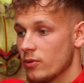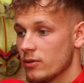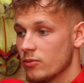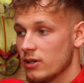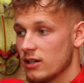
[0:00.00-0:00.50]

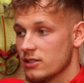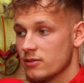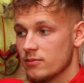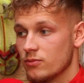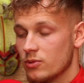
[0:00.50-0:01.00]
we want
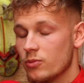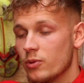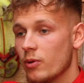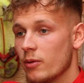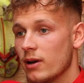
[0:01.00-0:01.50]

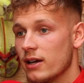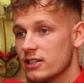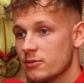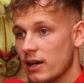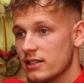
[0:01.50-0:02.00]
to play
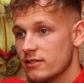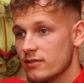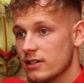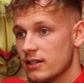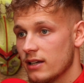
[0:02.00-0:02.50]

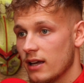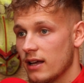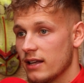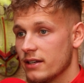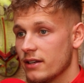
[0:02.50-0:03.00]
expansively,
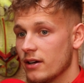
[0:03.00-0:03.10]
and